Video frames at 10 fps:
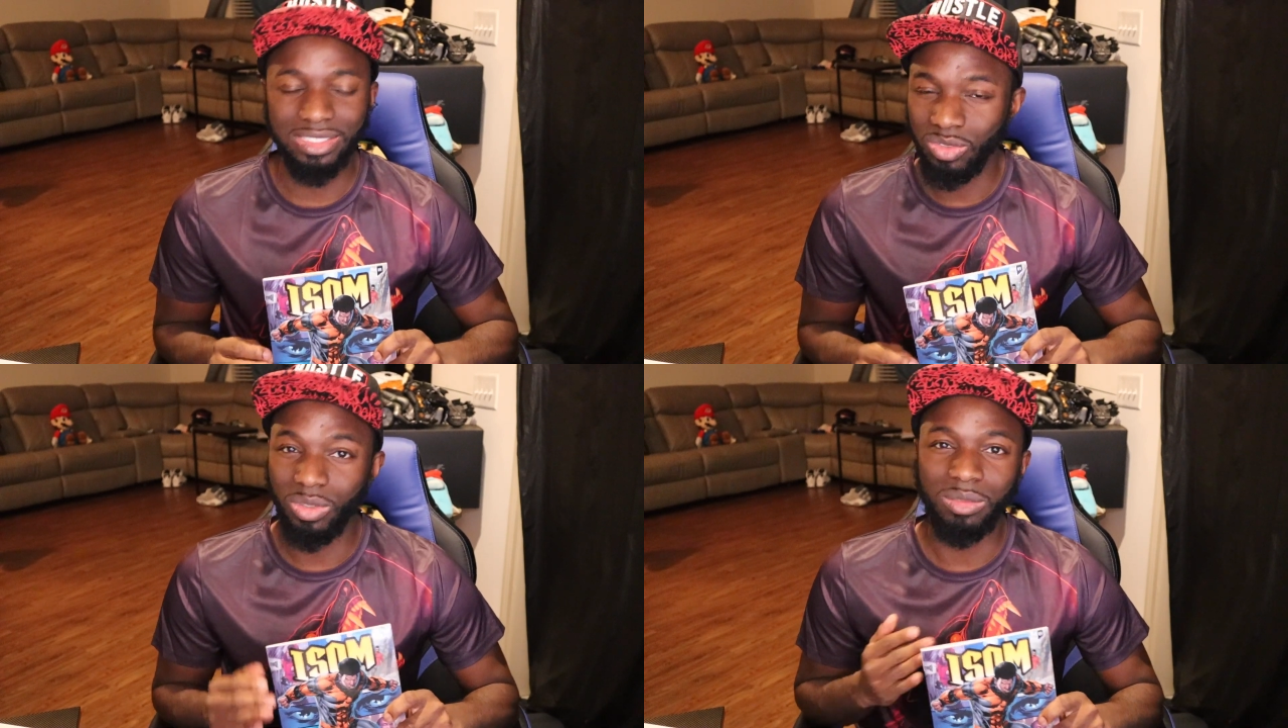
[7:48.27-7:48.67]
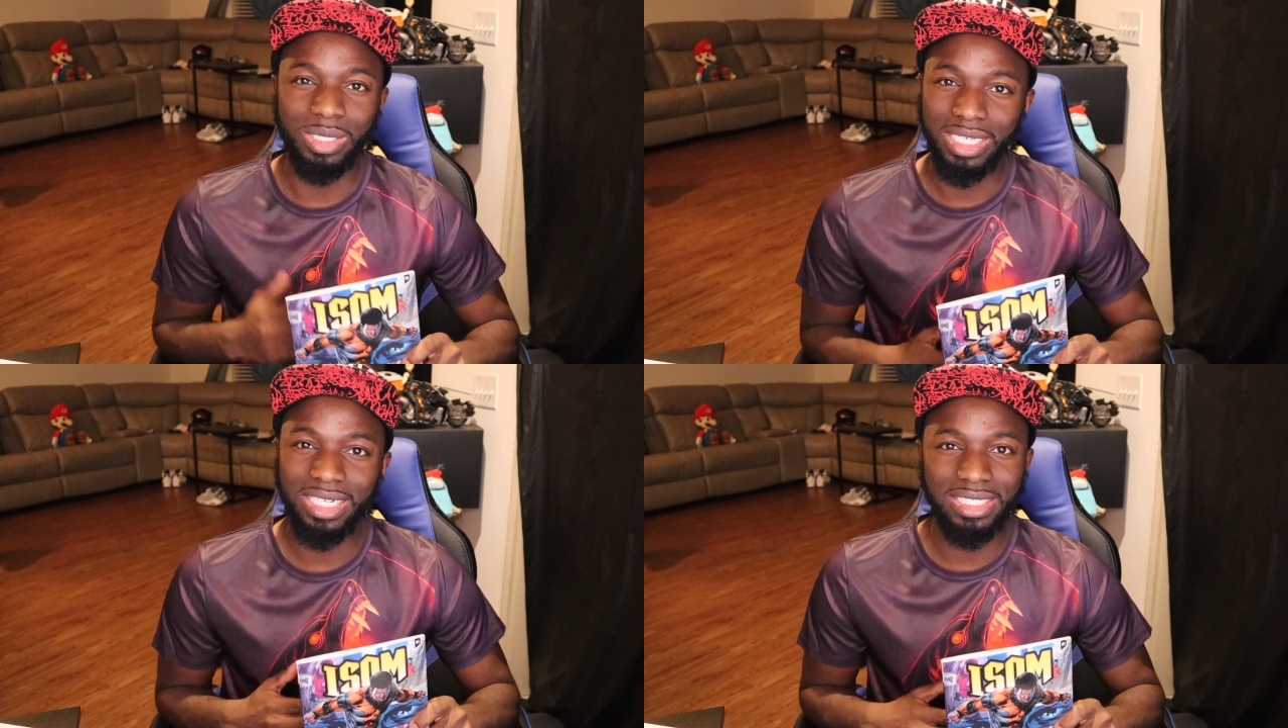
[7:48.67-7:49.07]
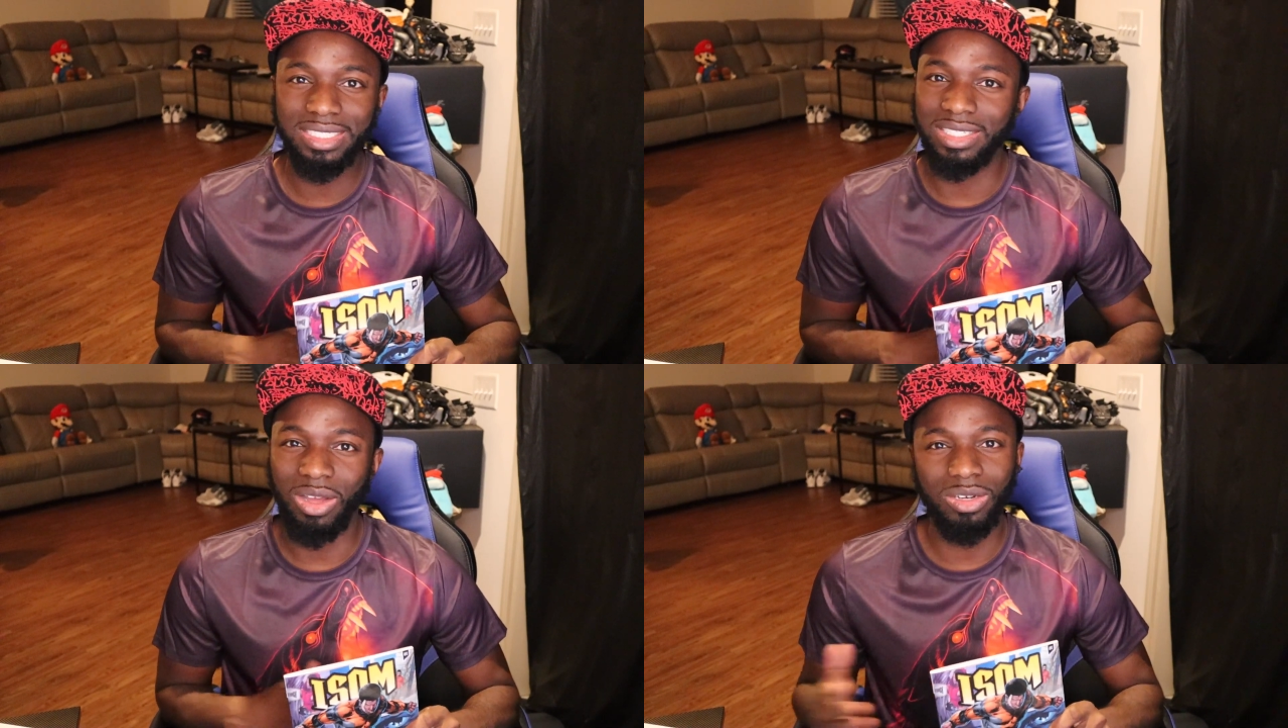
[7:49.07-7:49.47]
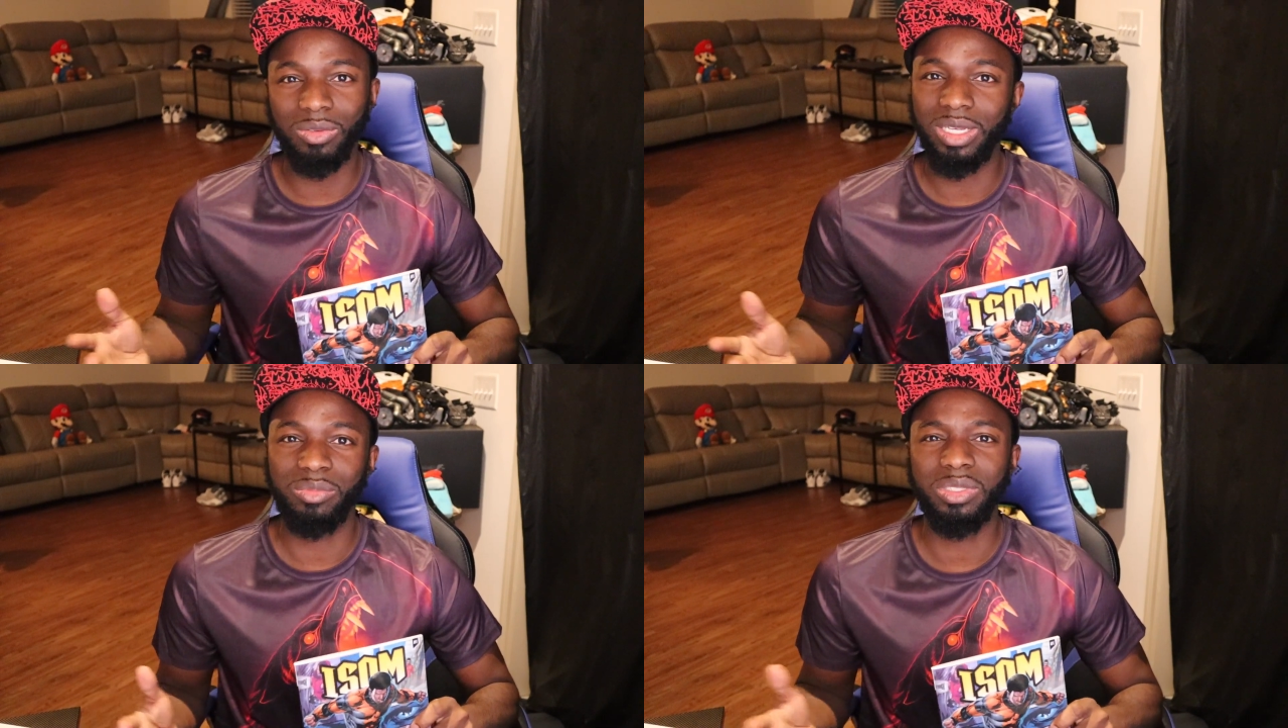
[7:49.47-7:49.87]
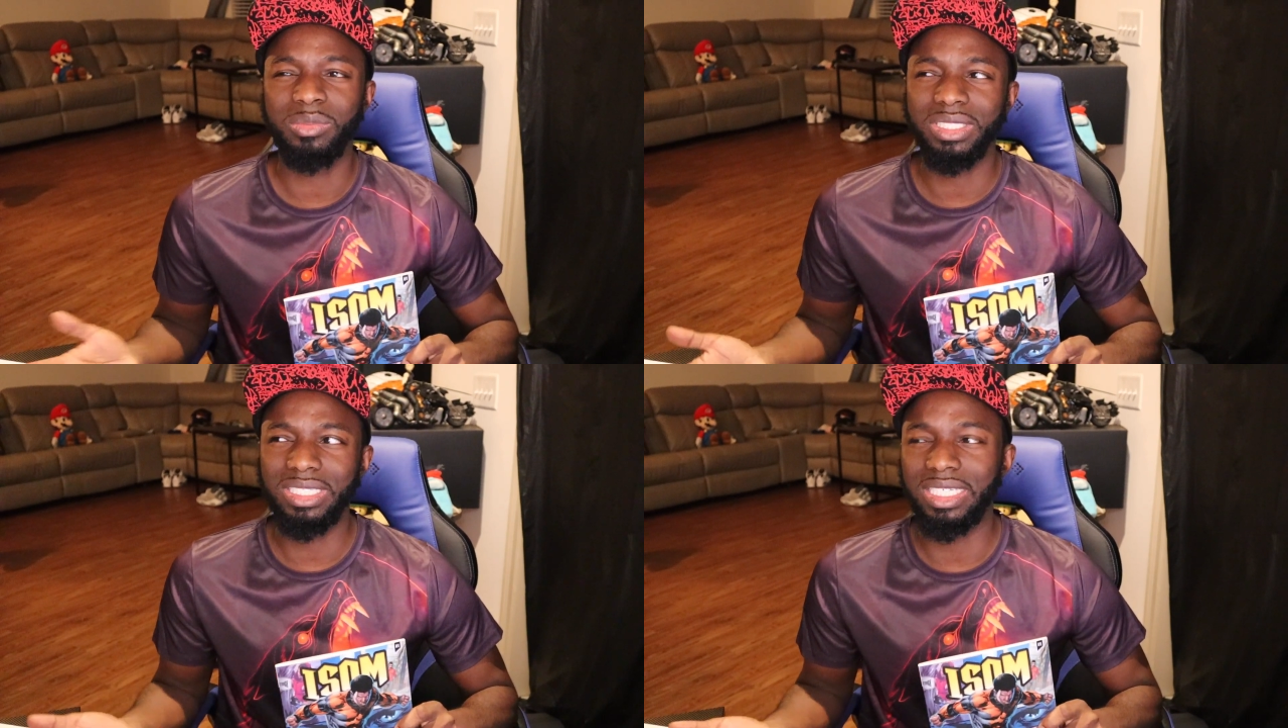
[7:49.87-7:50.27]
toward the beginning and all the way pretty
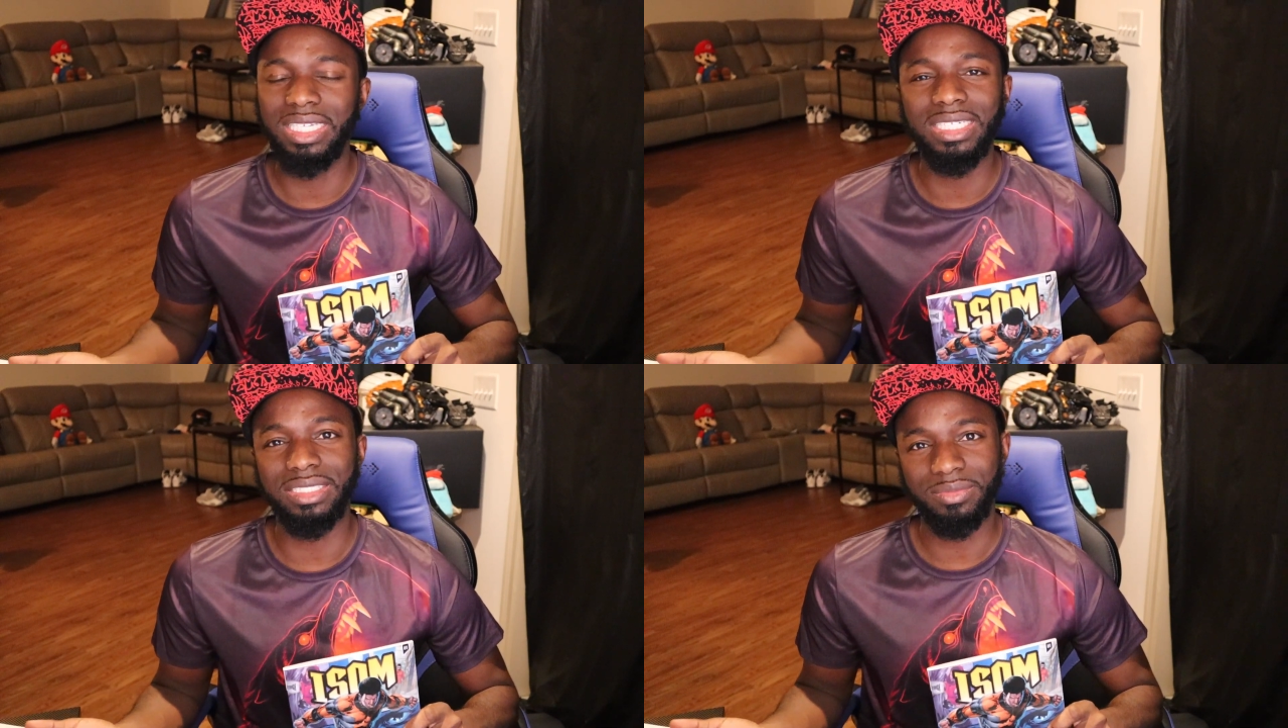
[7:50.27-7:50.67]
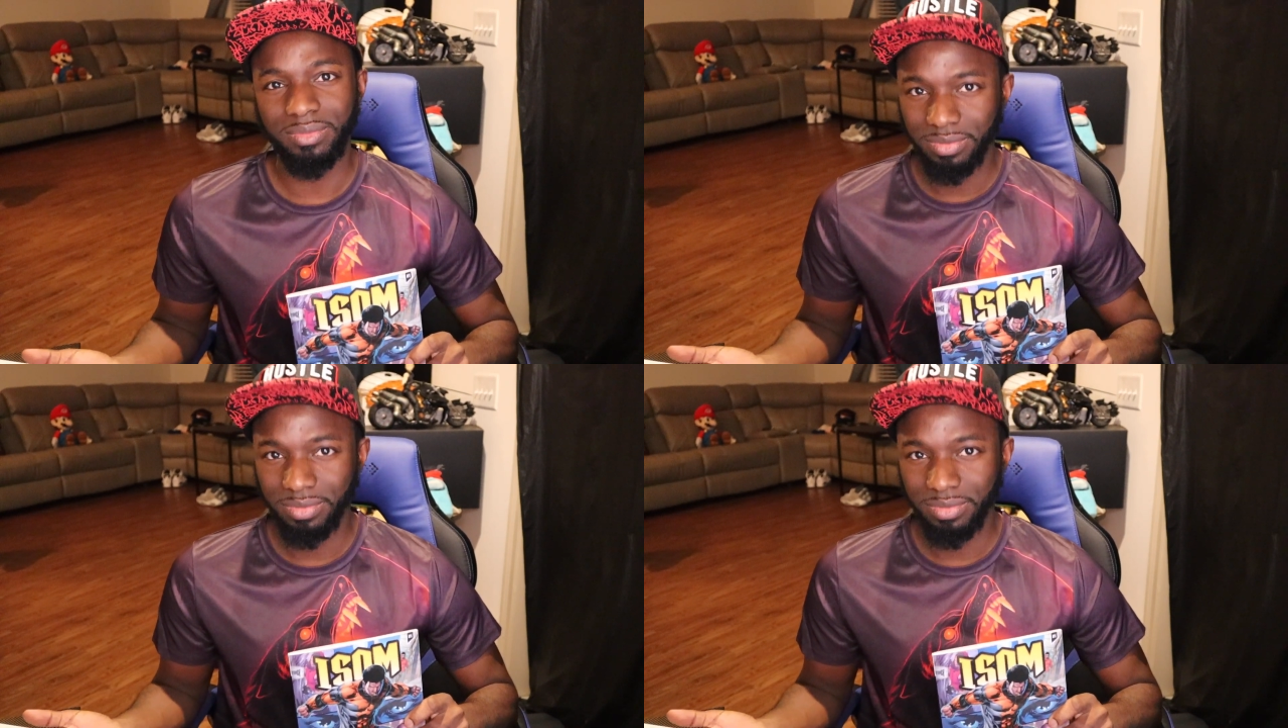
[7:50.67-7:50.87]
much to the end,